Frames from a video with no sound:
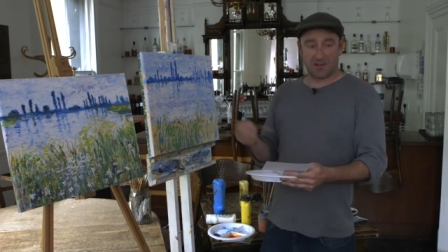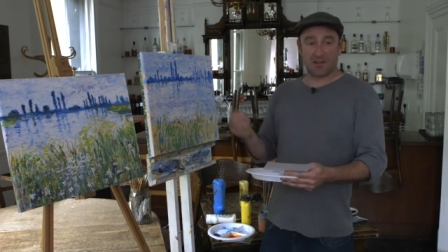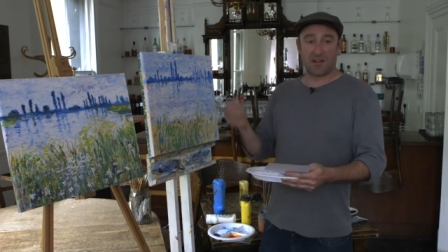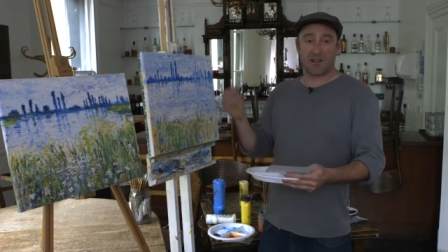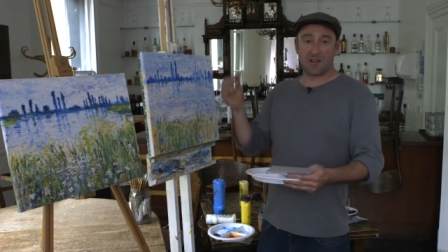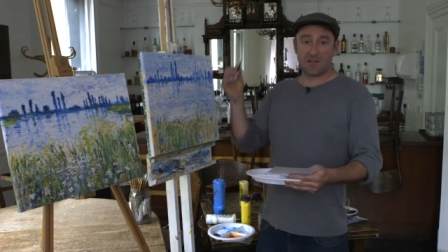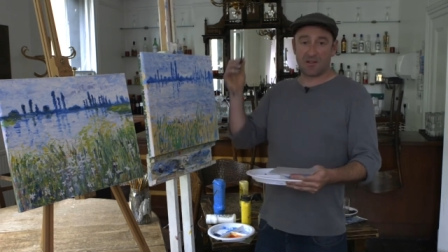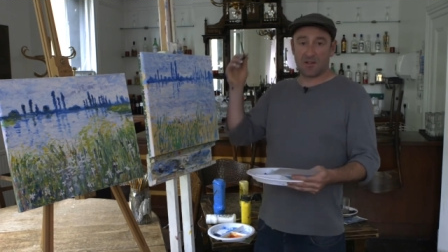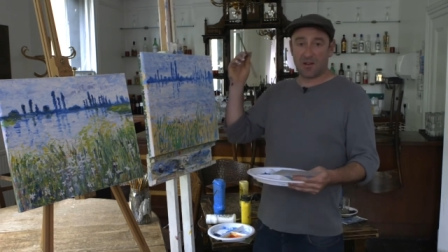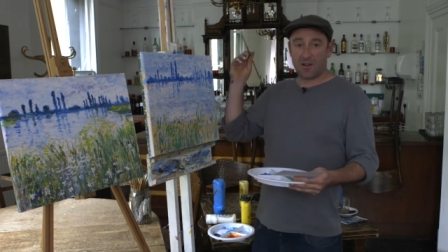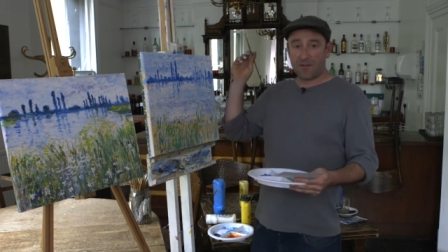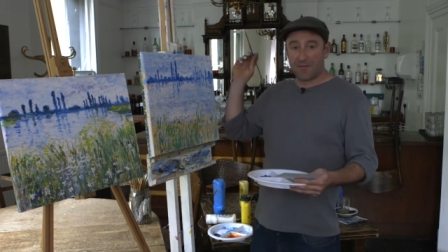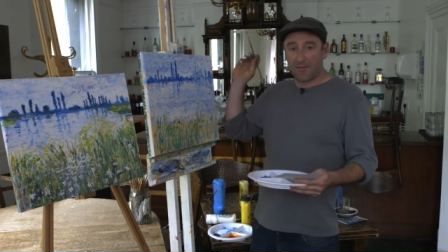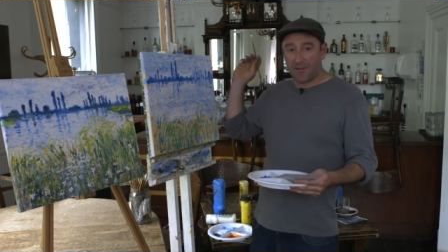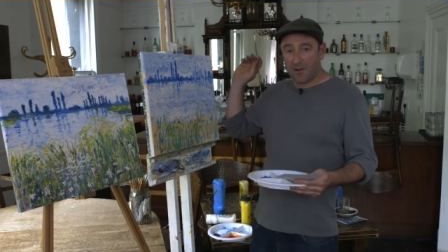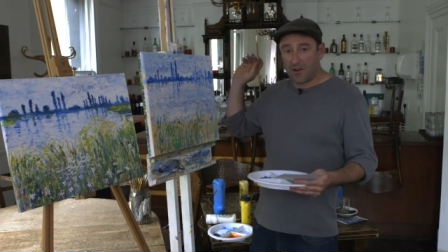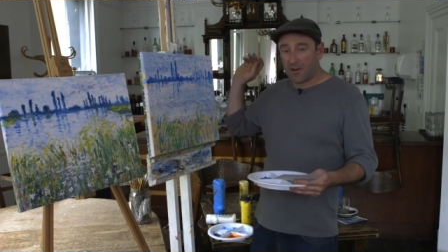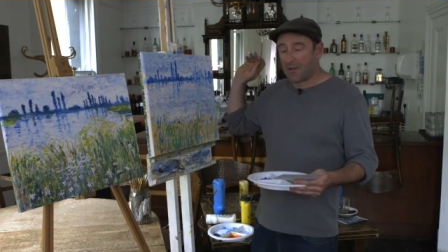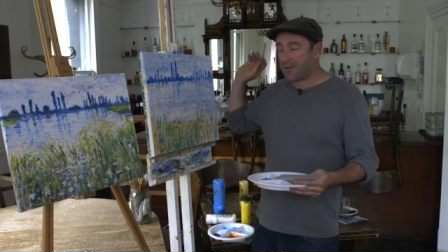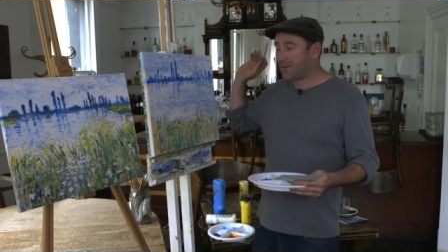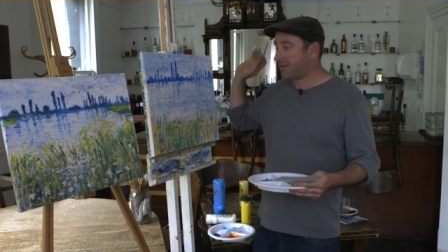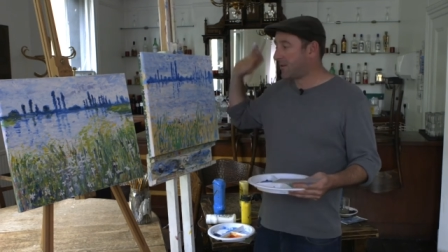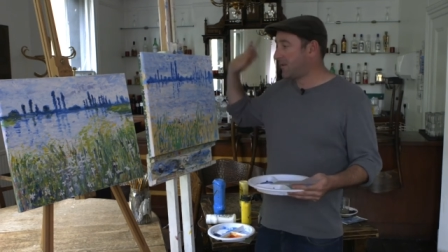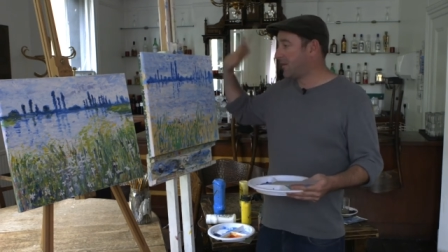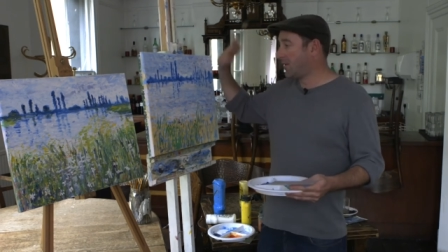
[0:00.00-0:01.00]
things that are
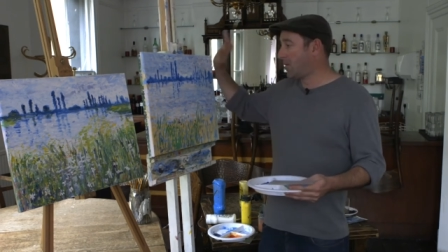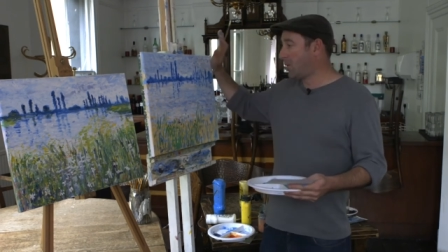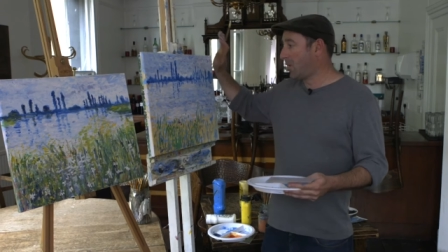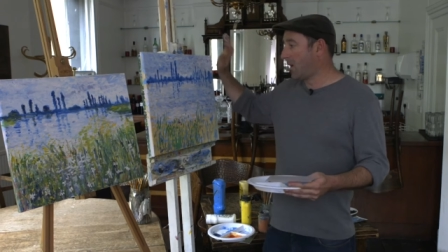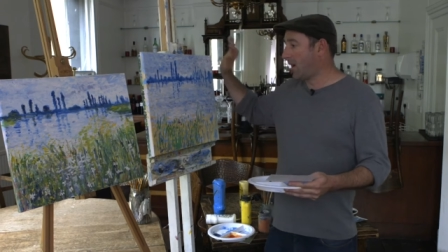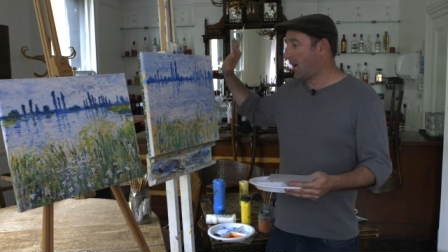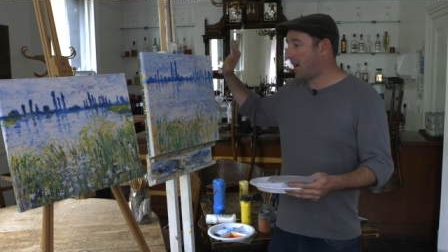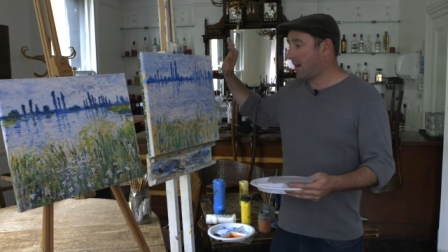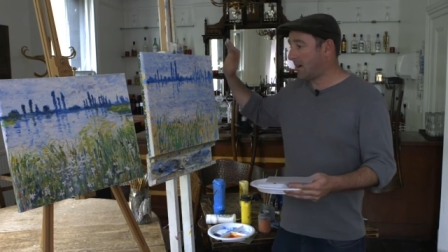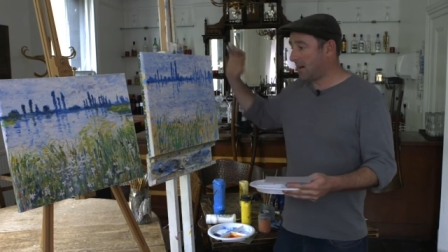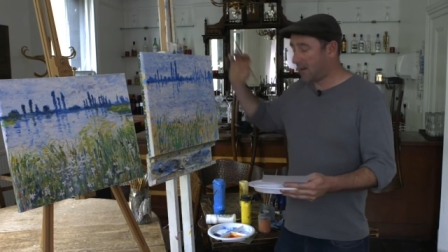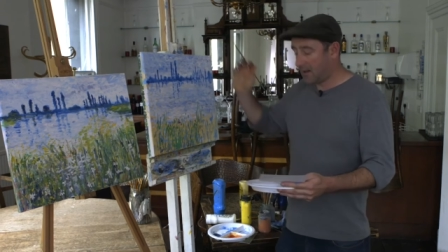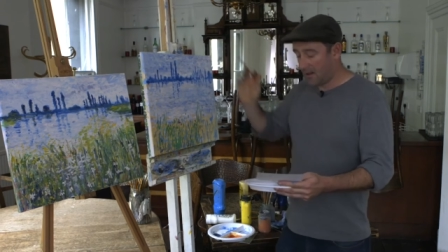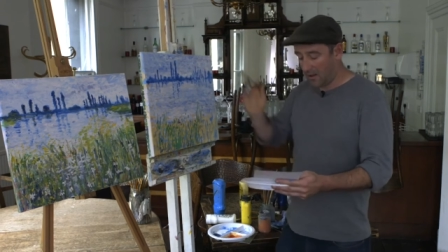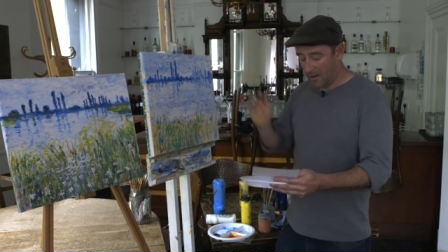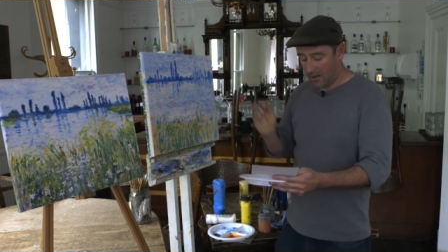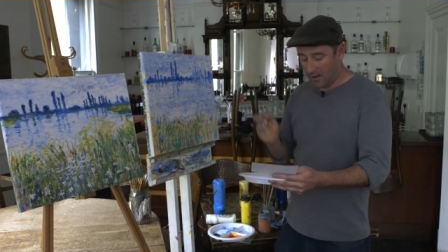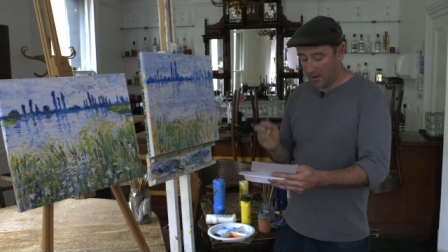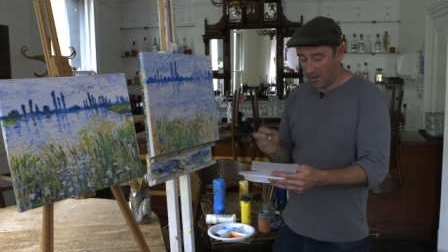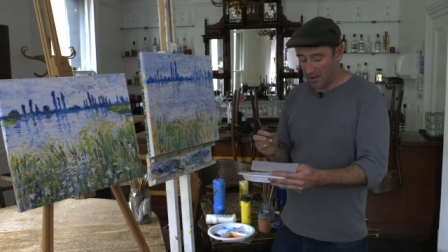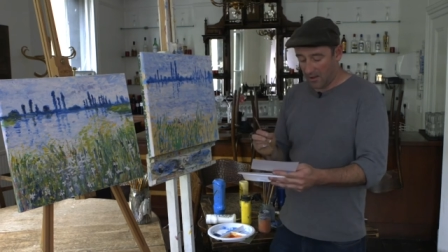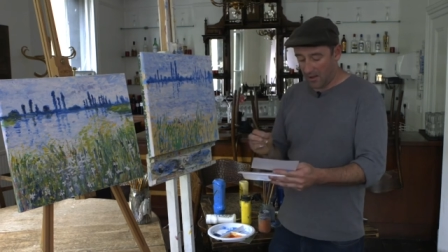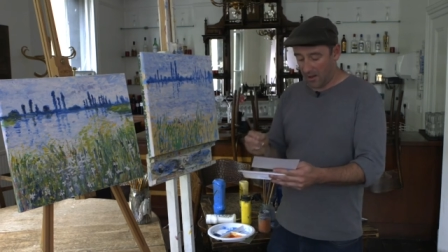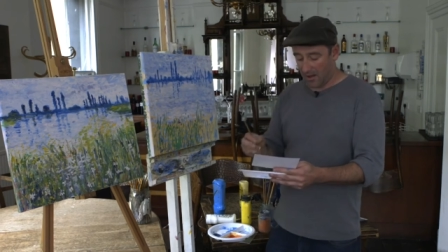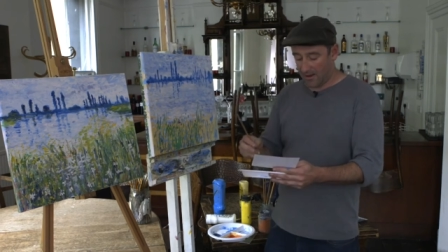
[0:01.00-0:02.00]
further away
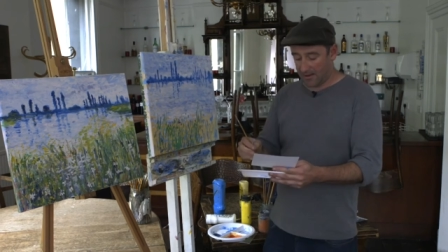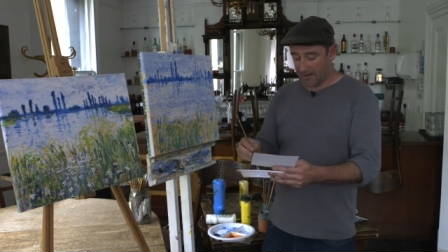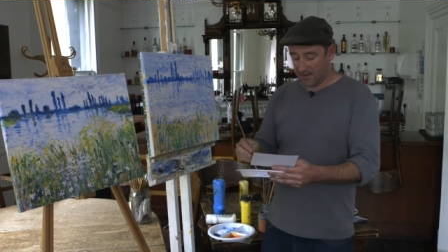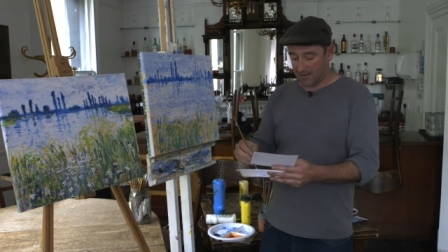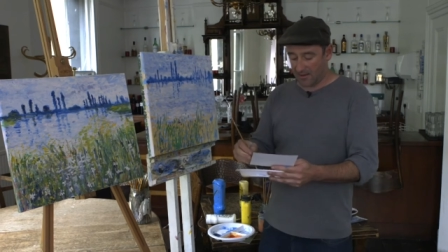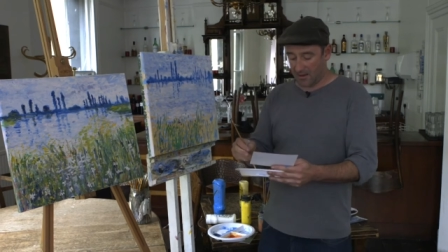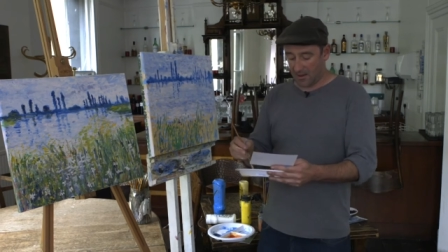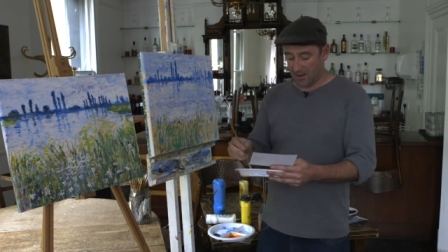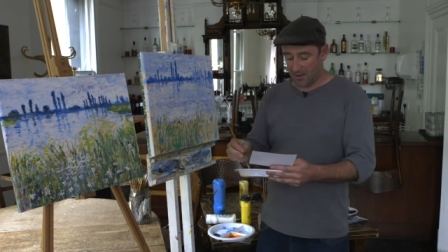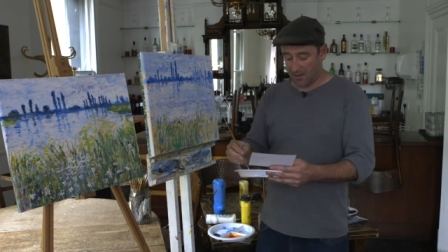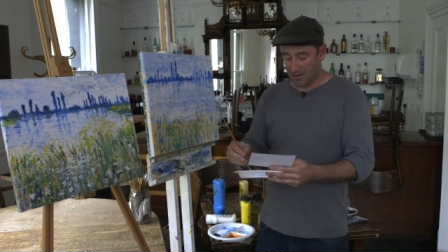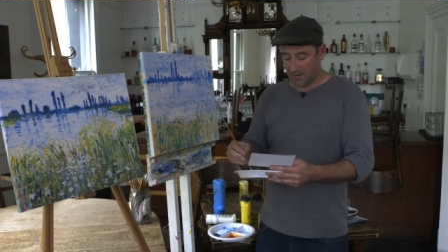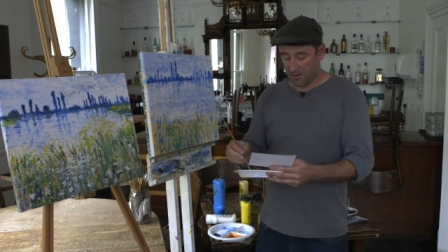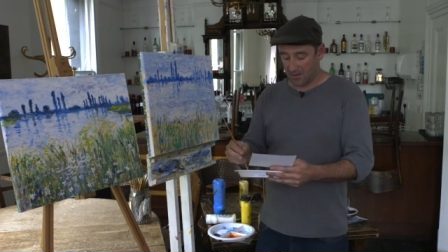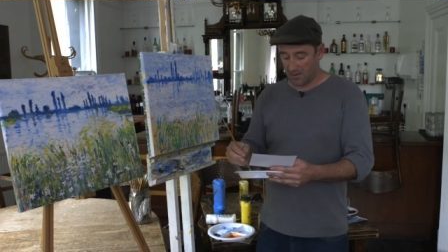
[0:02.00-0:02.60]
are lighter.